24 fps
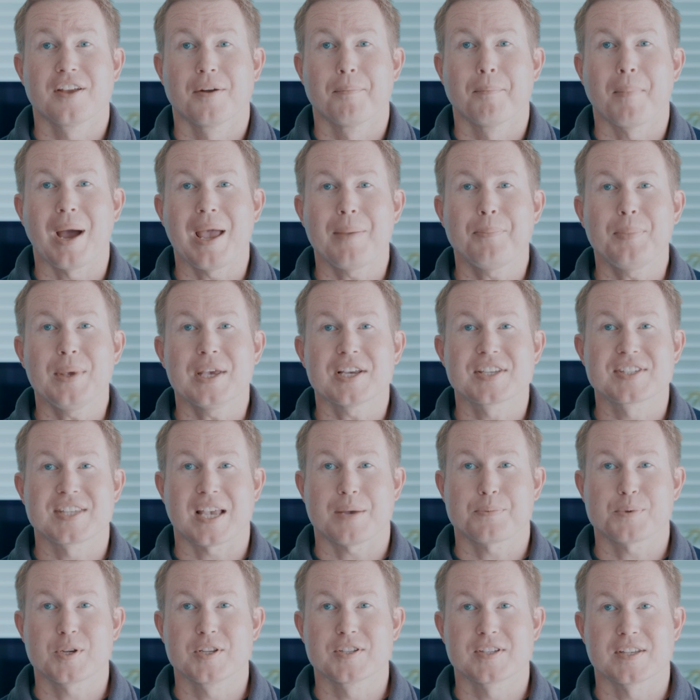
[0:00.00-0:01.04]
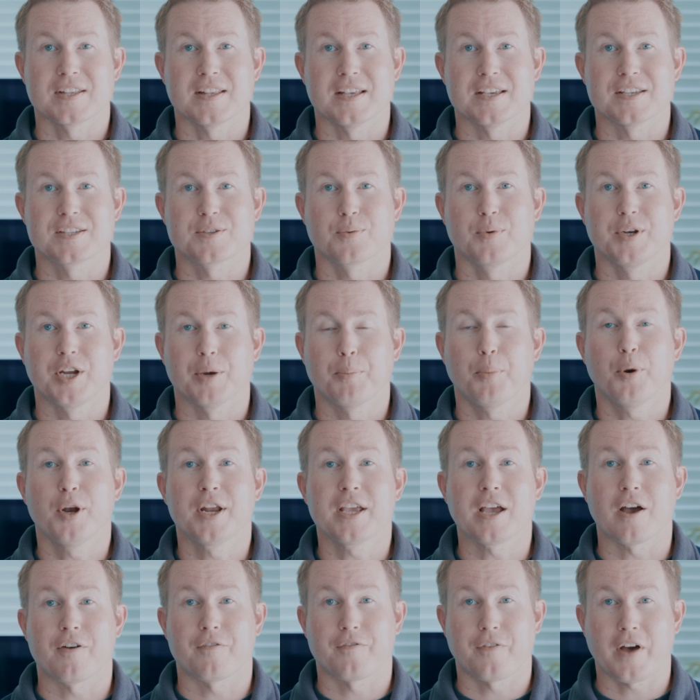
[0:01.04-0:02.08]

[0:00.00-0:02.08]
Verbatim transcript: there might be exceptions to this when you're putting out